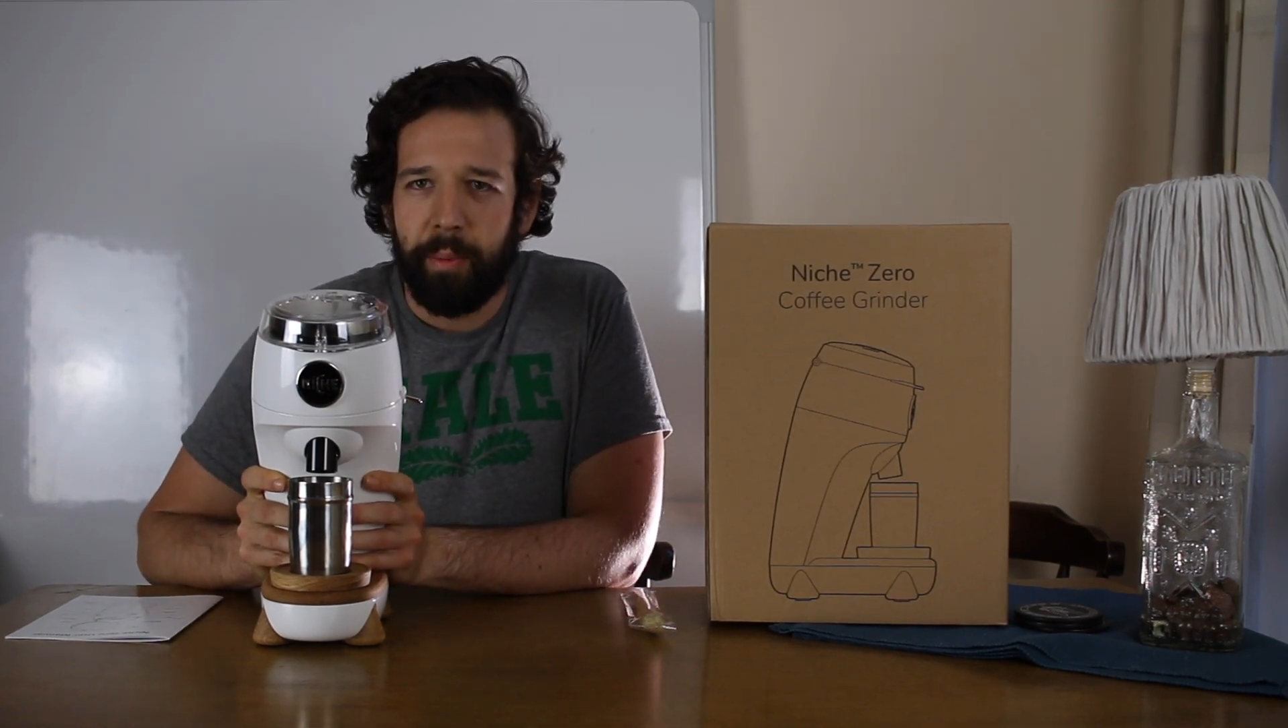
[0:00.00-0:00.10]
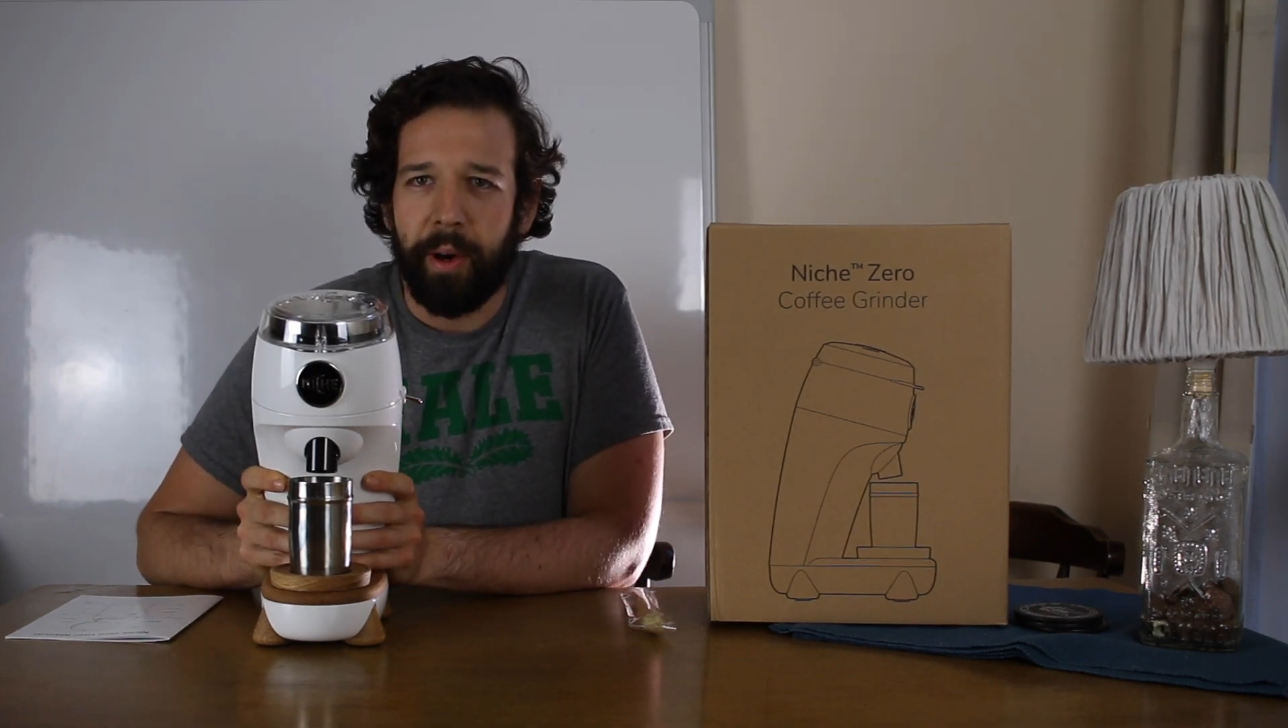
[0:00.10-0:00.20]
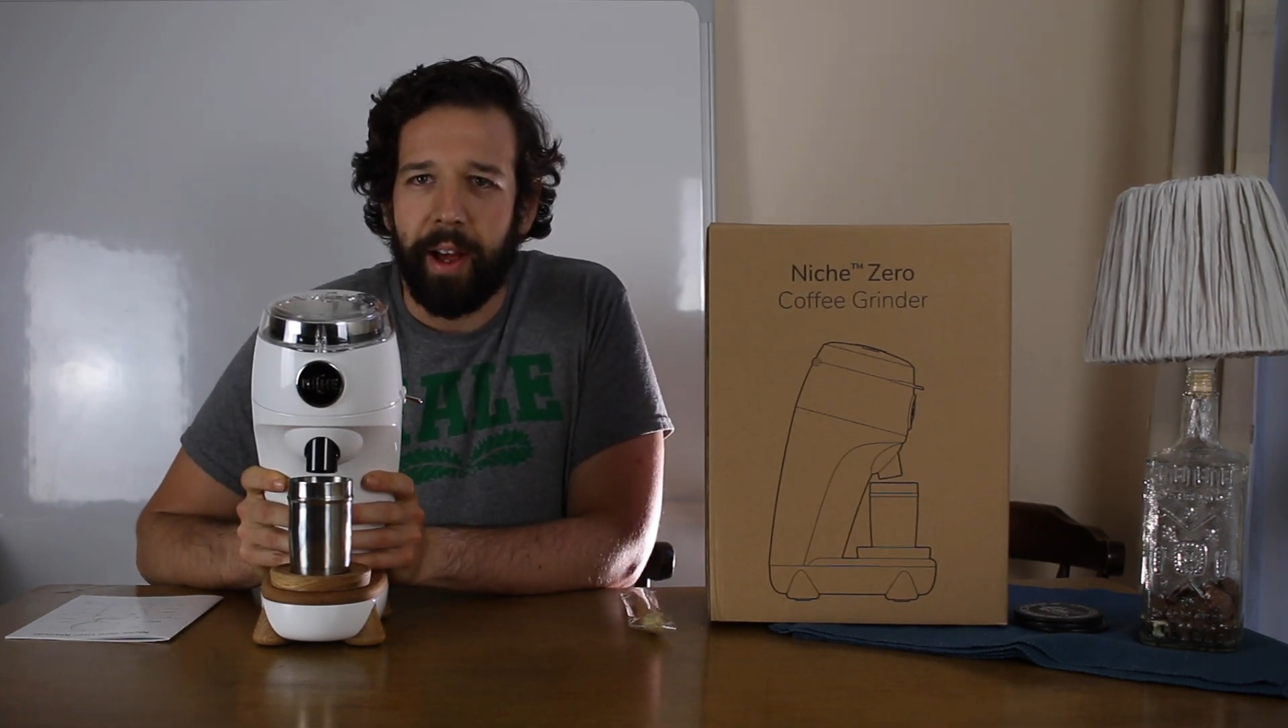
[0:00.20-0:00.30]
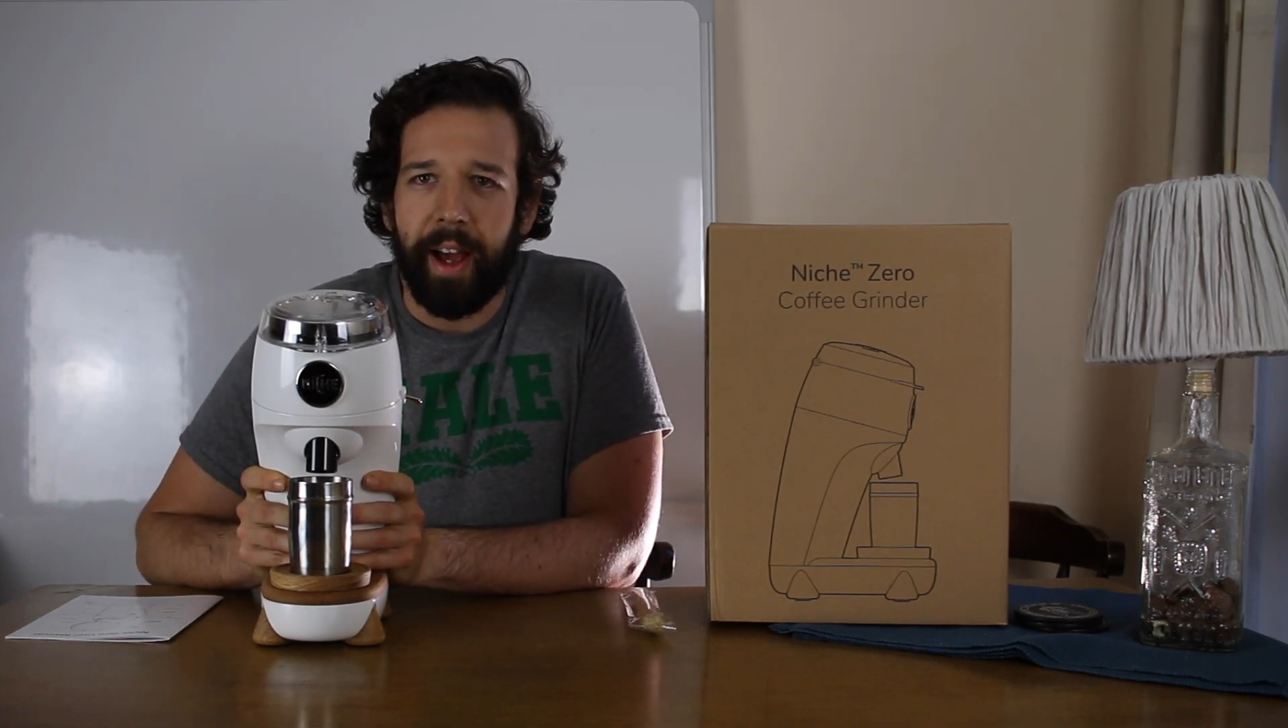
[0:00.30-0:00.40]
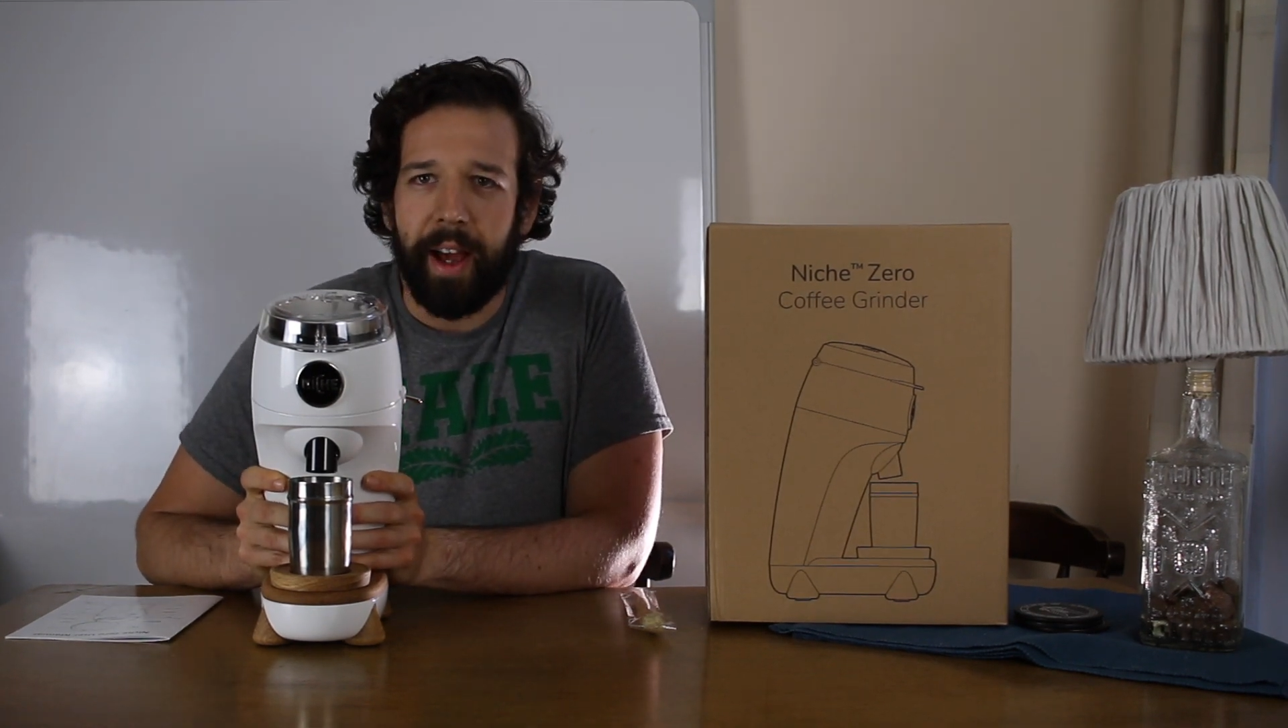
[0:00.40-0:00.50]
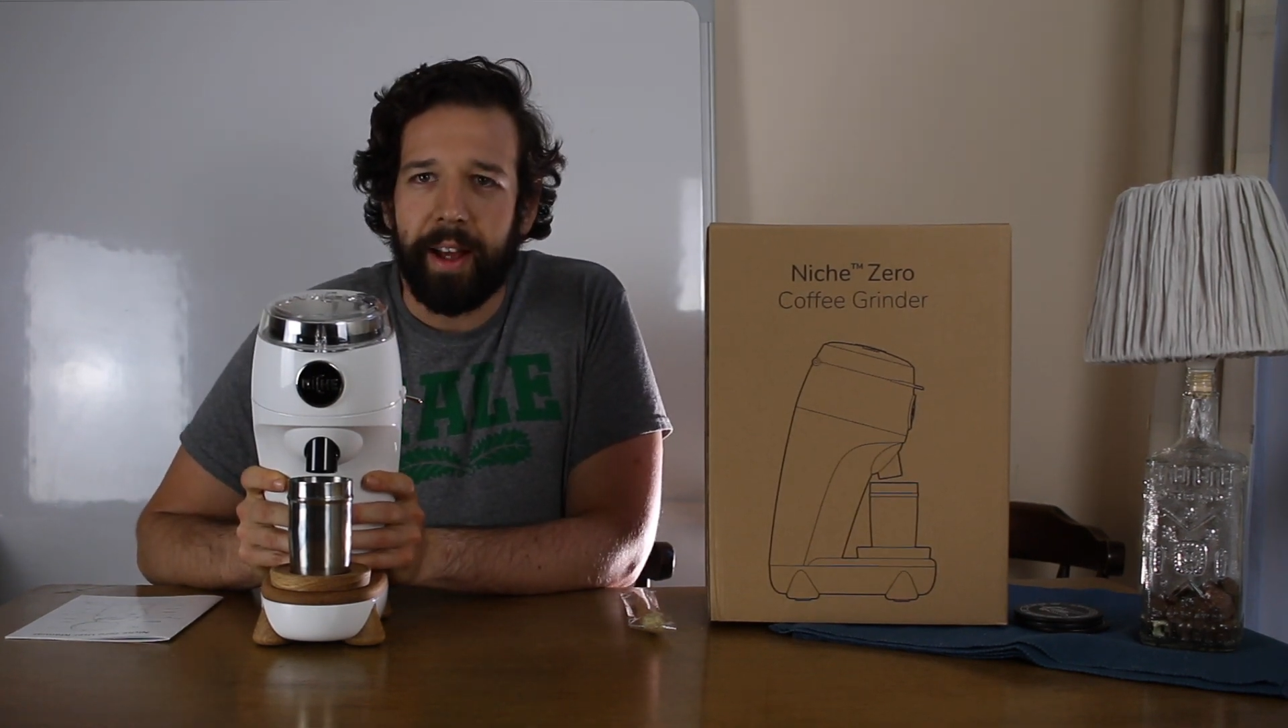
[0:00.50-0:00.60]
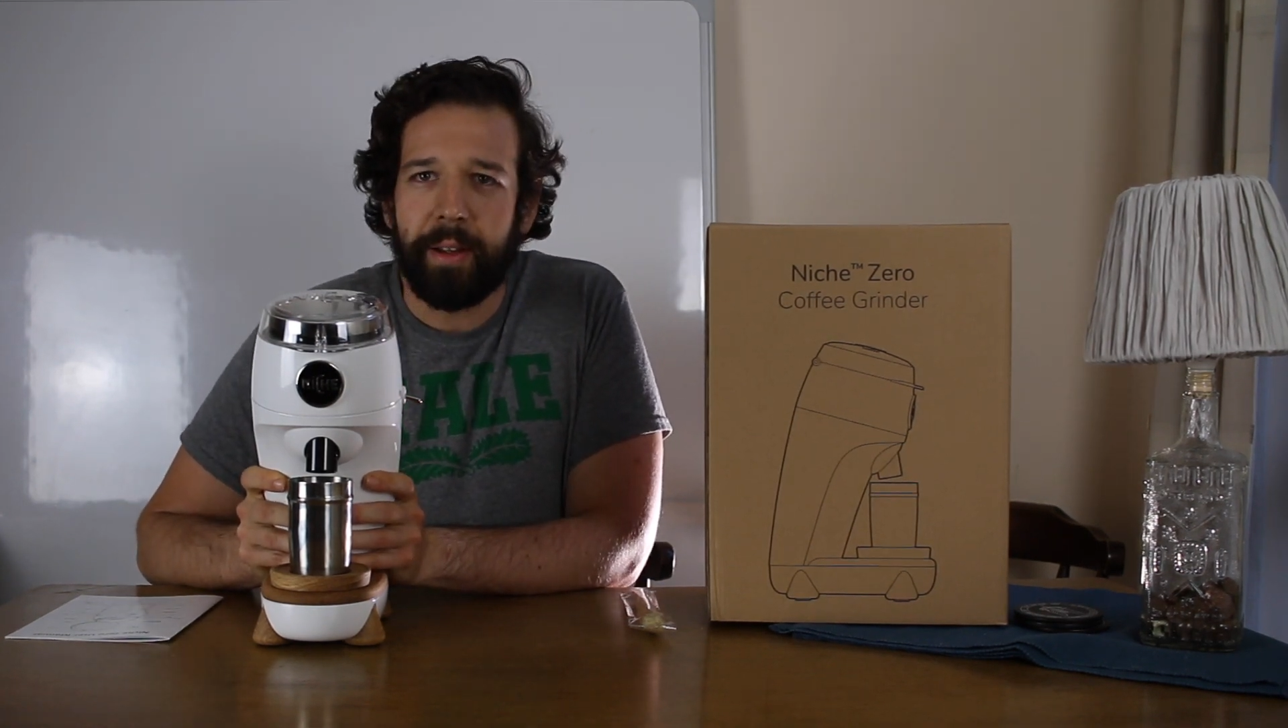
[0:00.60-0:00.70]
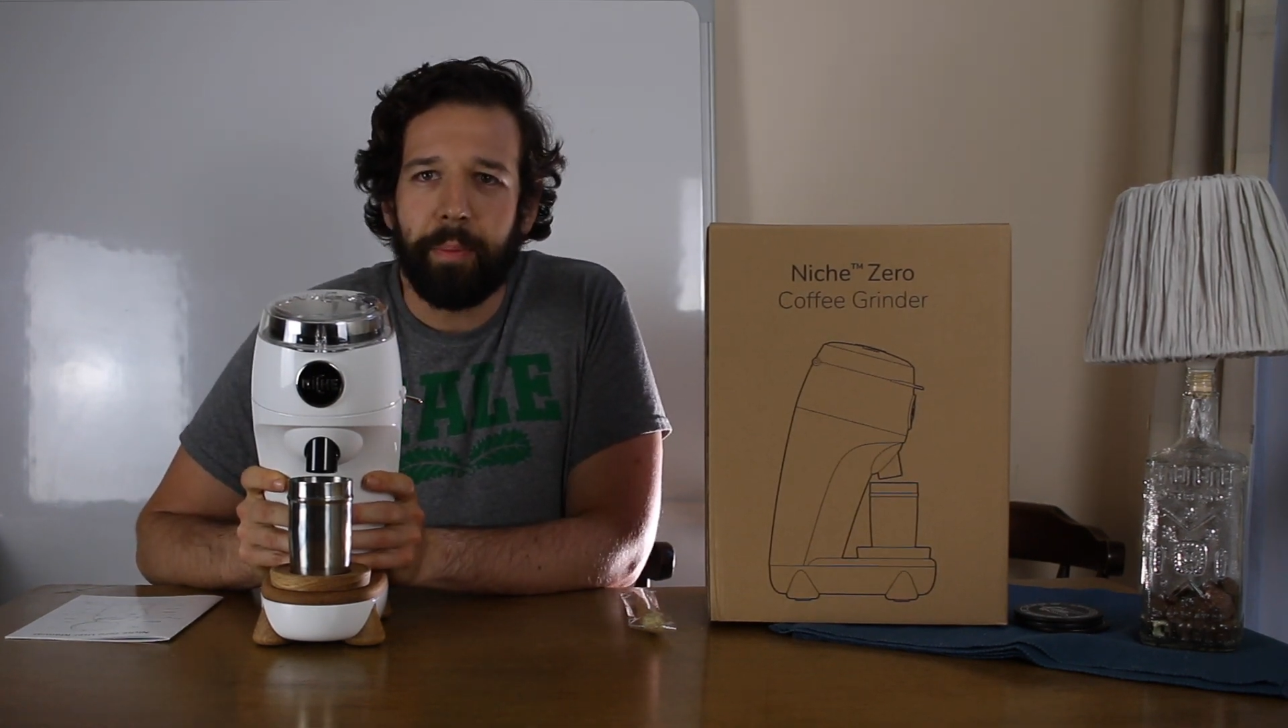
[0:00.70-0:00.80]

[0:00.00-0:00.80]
but at the